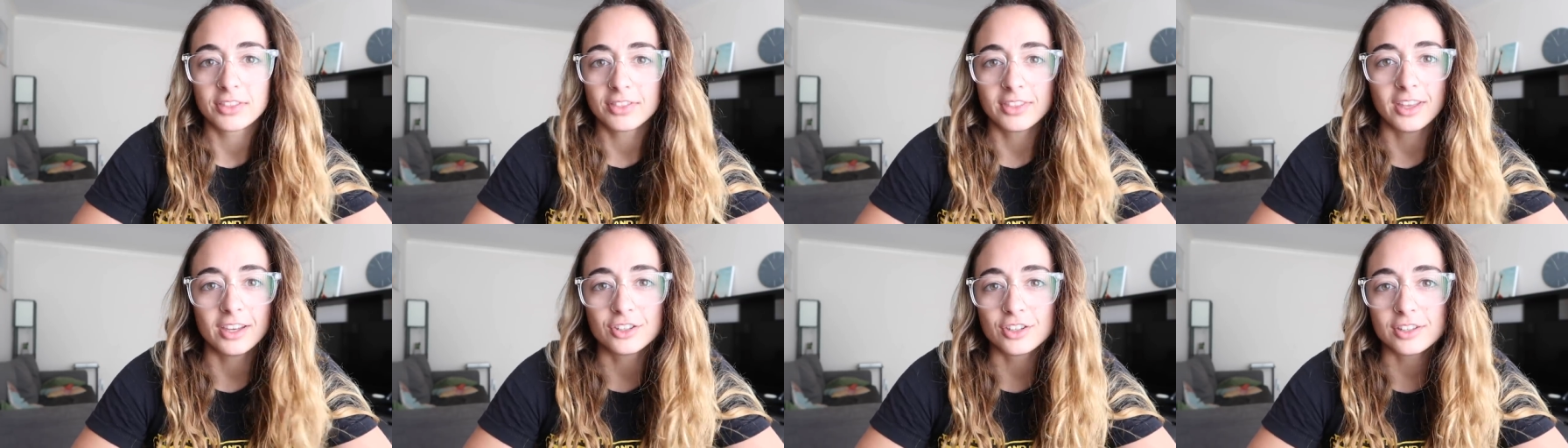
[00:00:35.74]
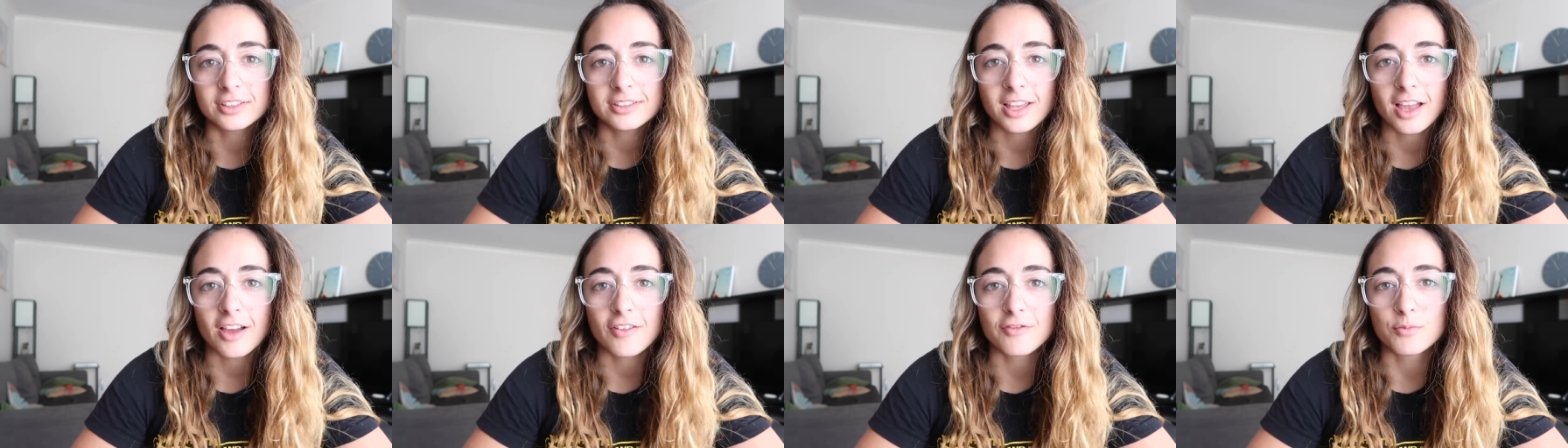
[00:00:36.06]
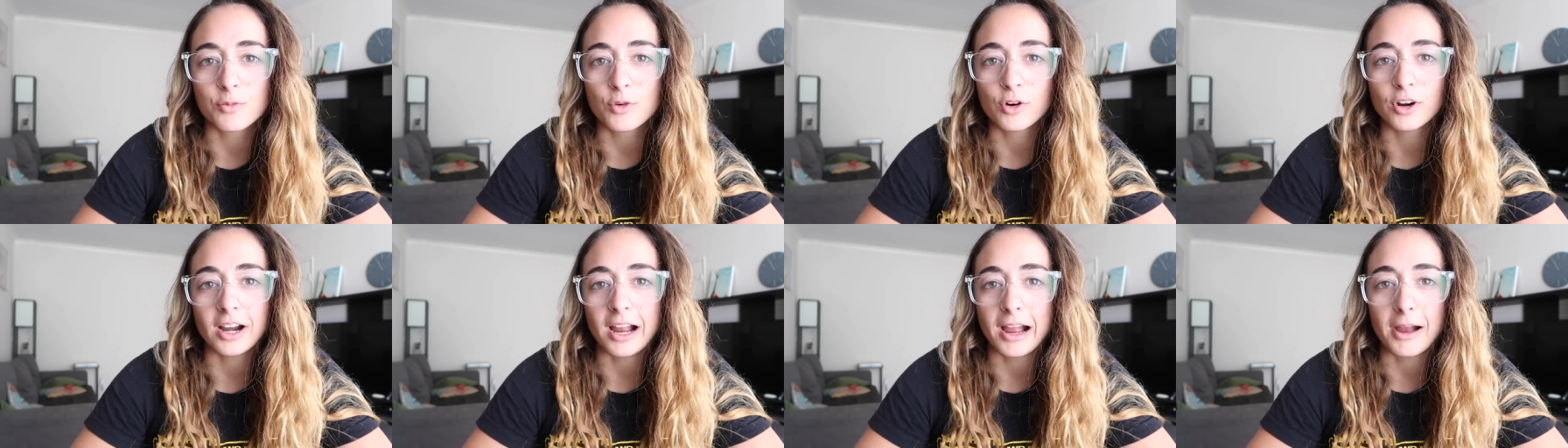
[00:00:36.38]
they just have
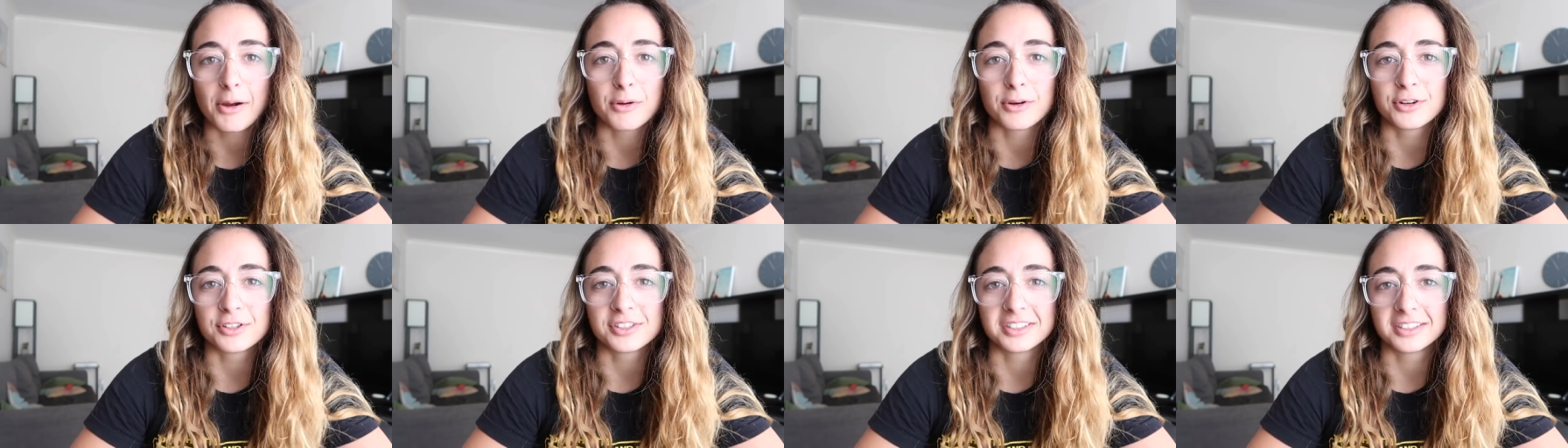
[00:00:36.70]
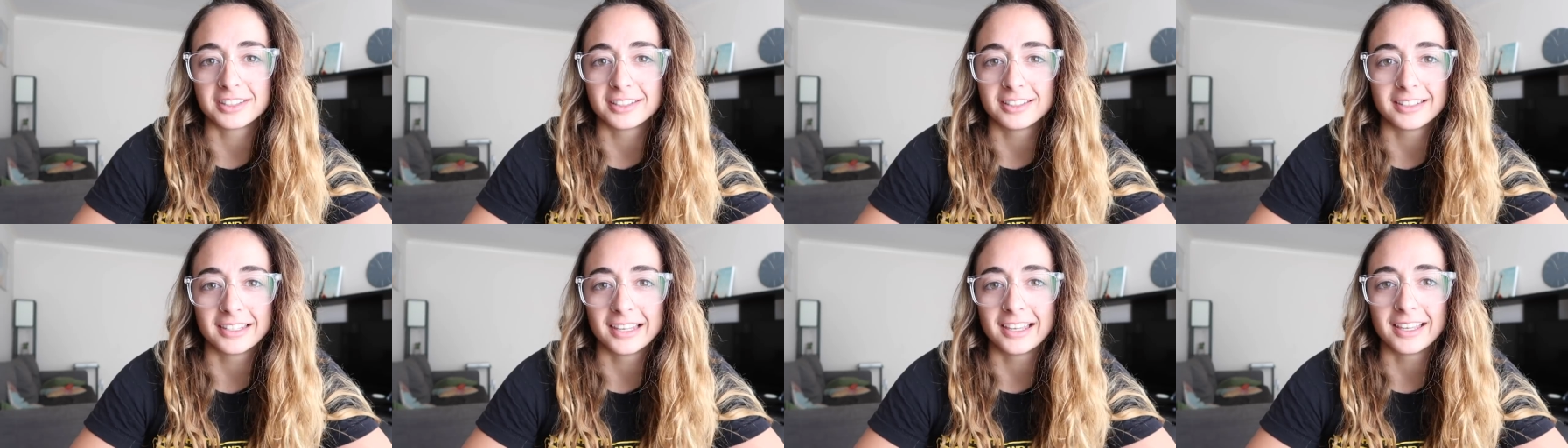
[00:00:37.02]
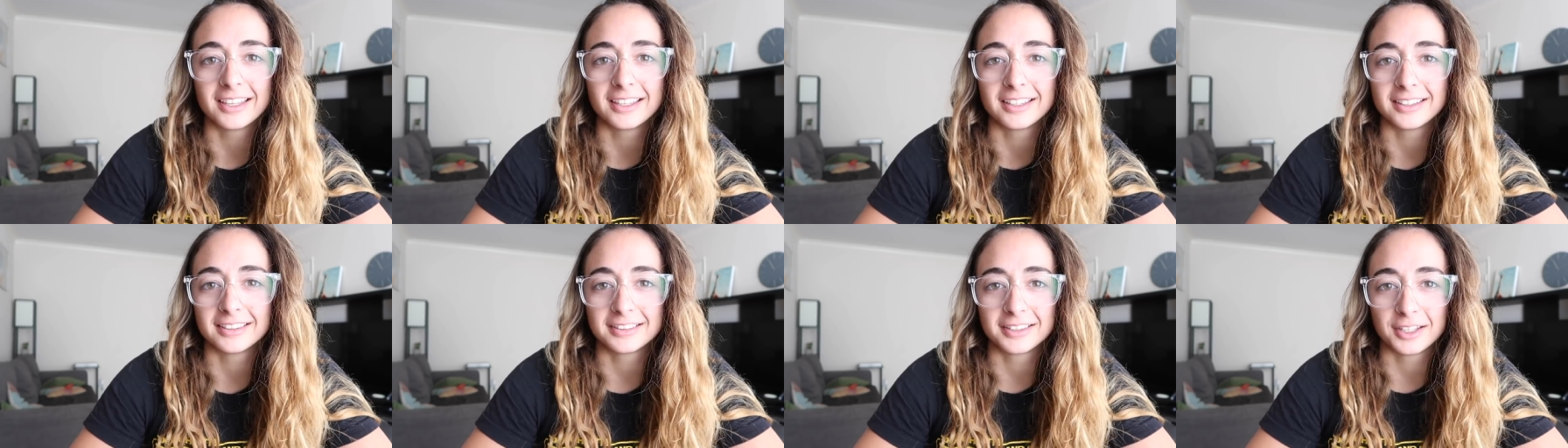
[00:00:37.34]
more hours in the
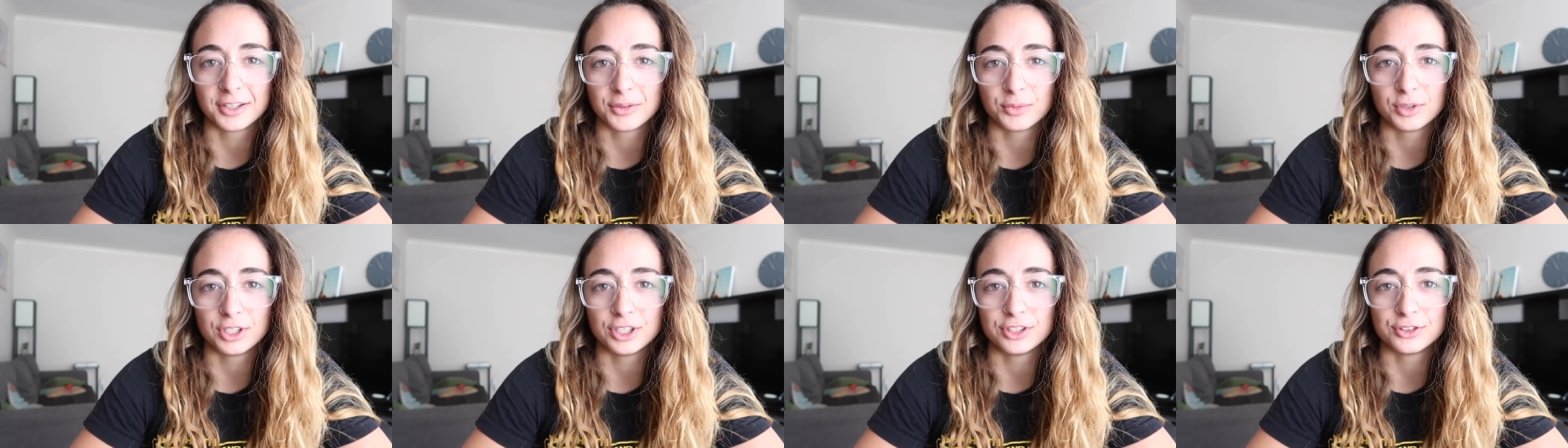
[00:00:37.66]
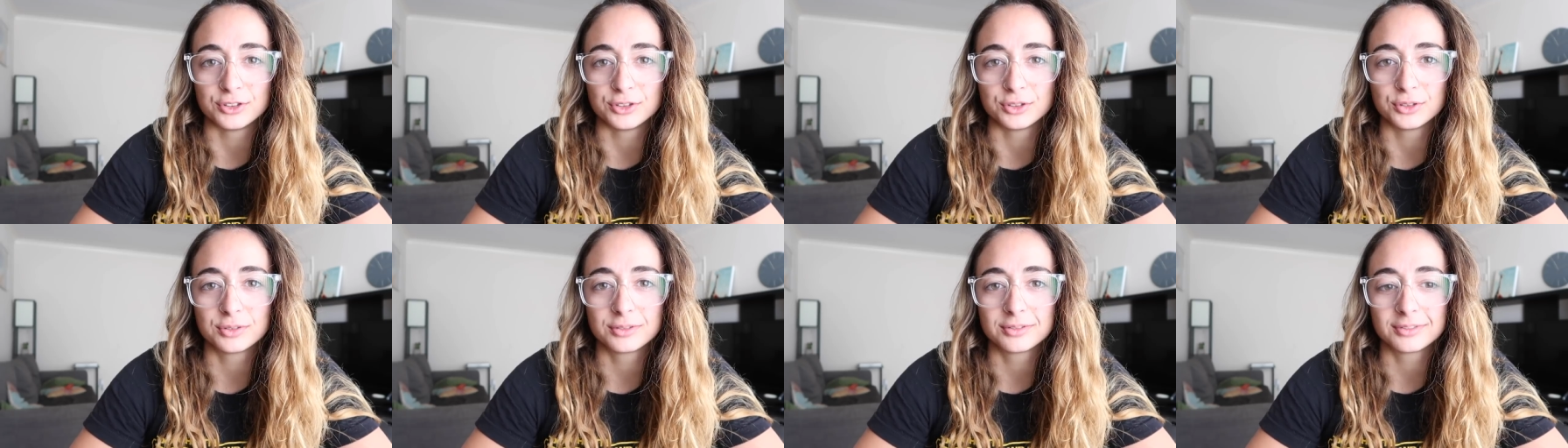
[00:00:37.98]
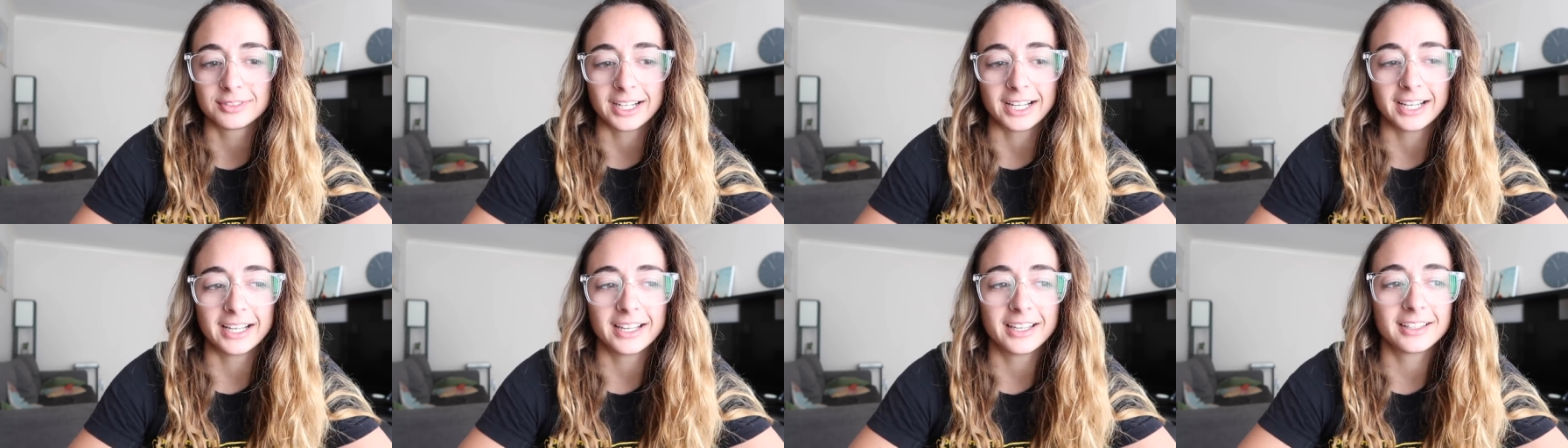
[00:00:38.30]
day than we do,
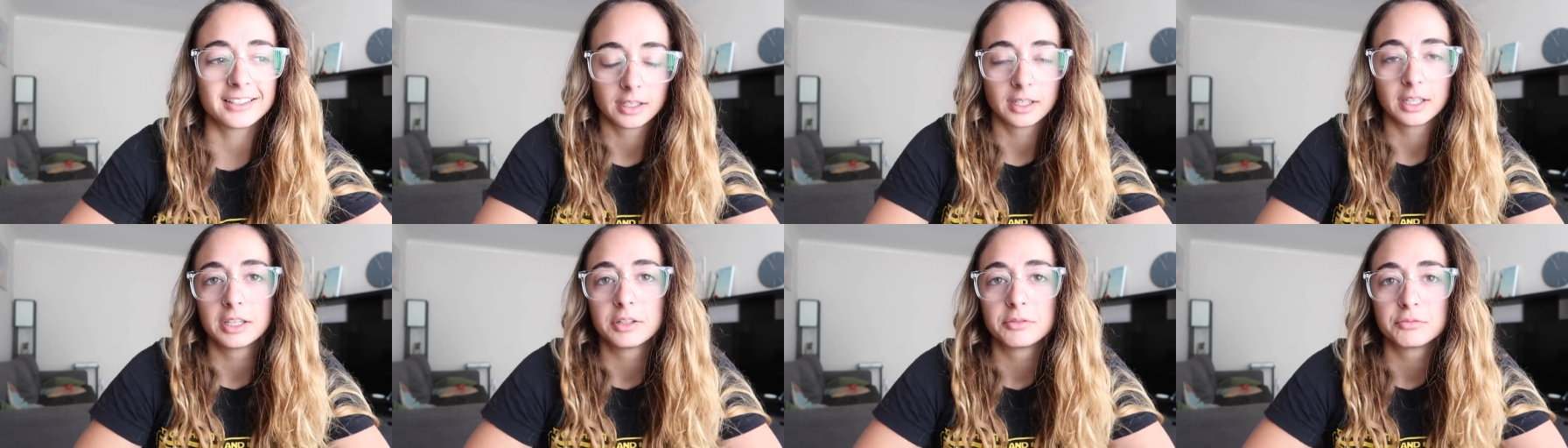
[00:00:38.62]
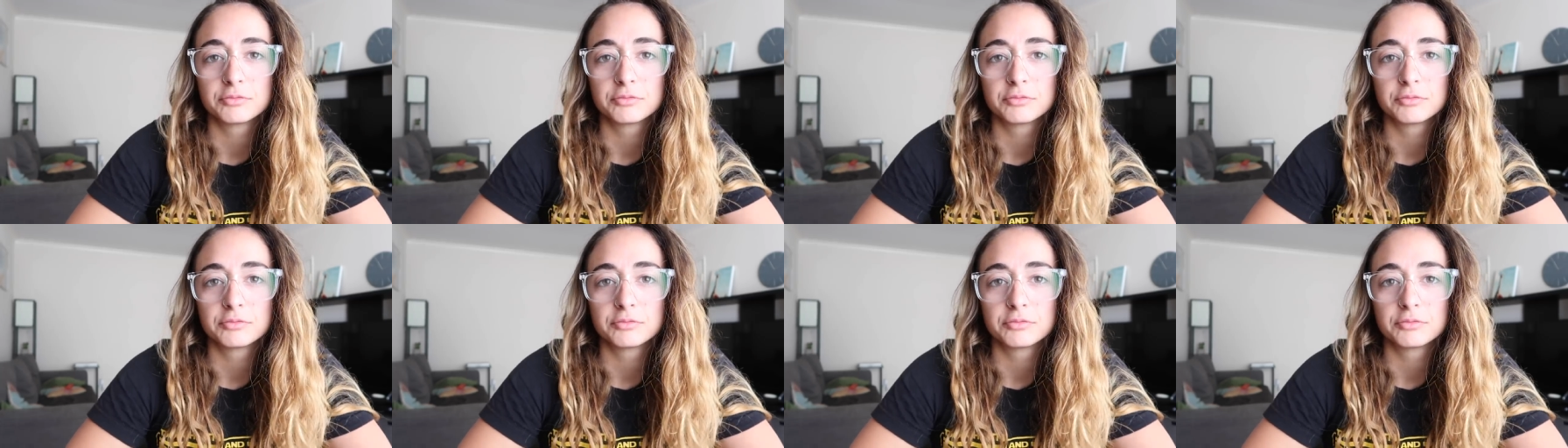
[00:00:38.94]
right?